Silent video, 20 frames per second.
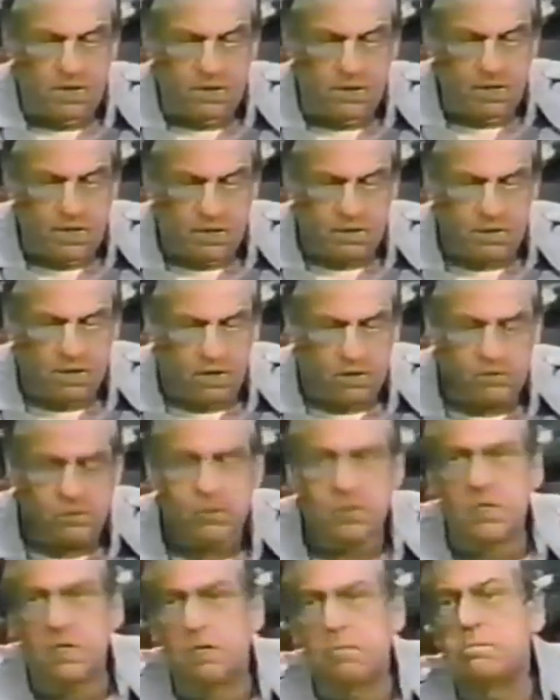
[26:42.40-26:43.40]
It costs
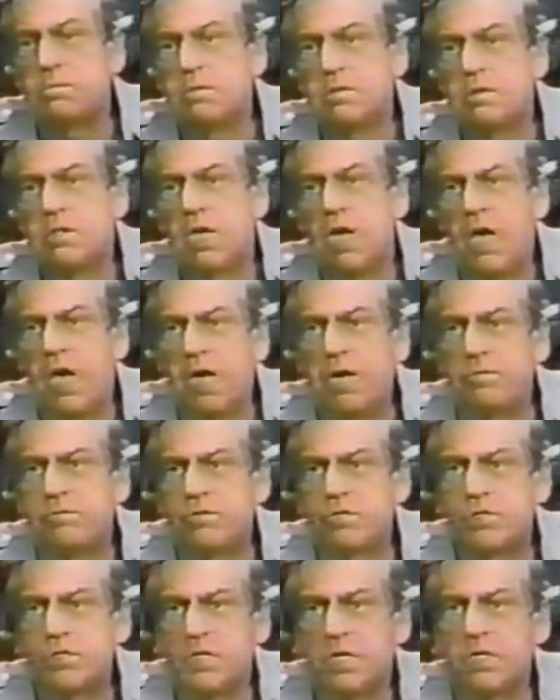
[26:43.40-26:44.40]
them a half
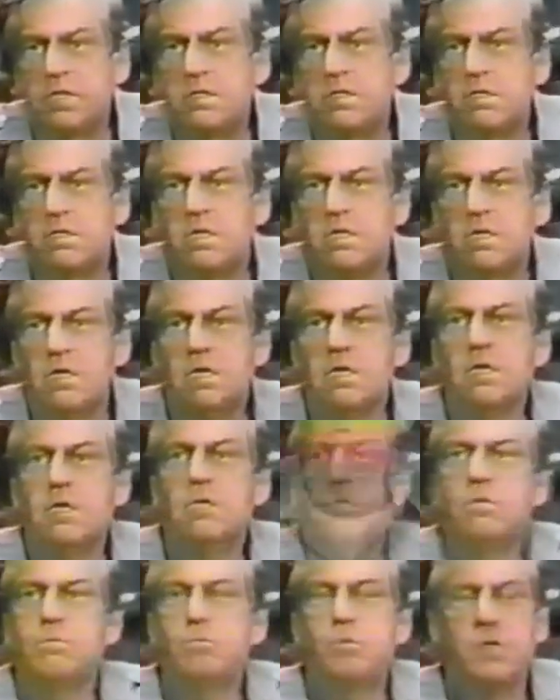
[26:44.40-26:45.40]
a cent
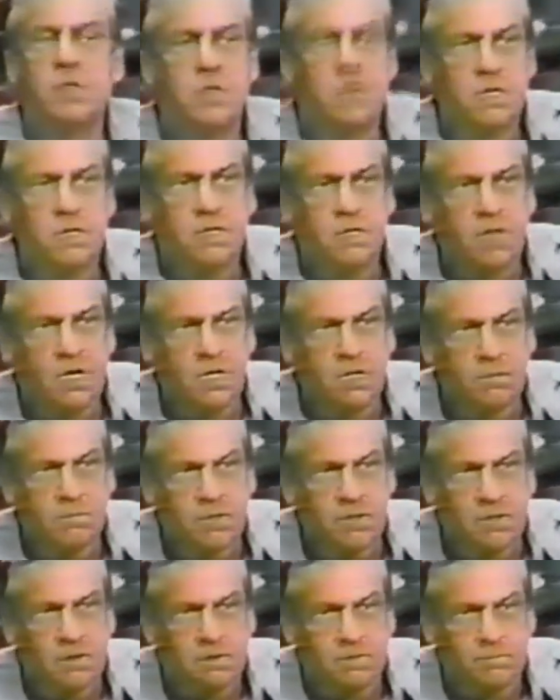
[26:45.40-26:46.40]
to print a $100
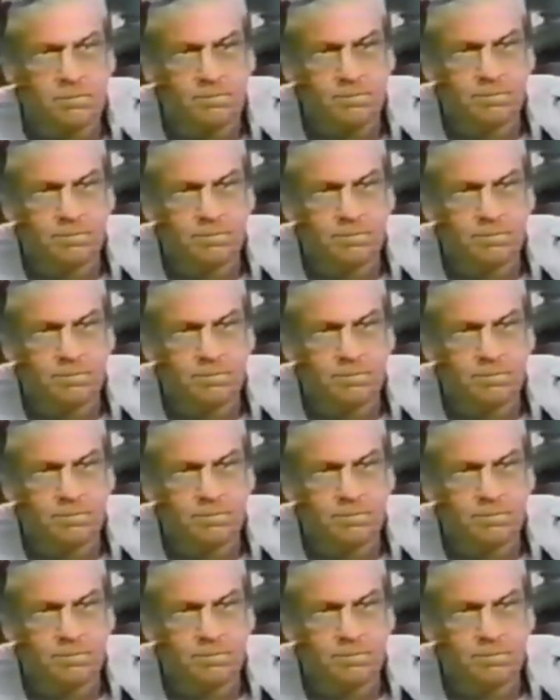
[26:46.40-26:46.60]
bill.